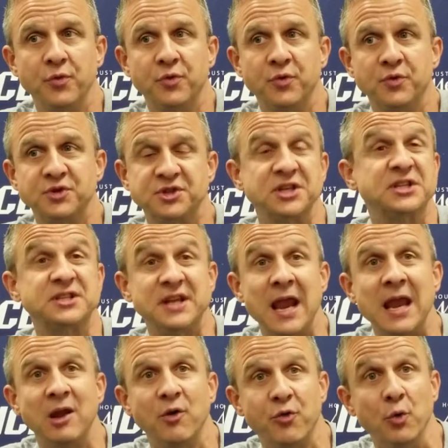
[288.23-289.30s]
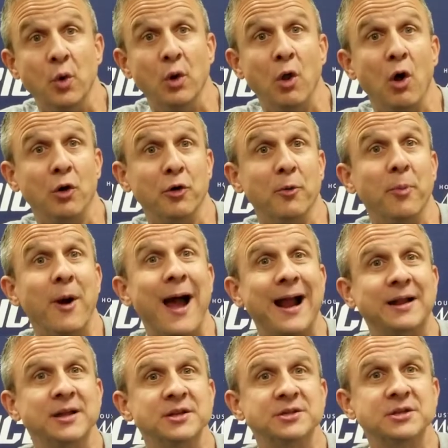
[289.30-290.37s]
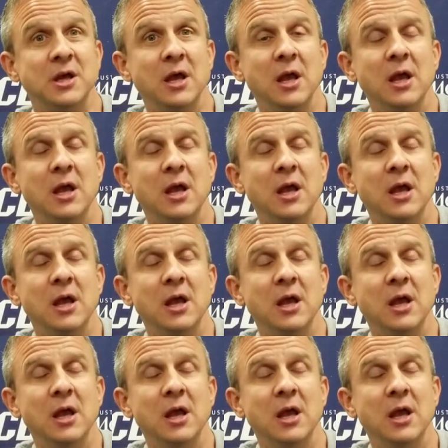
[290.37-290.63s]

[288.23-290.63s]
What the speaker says: Sustained through a longer practice.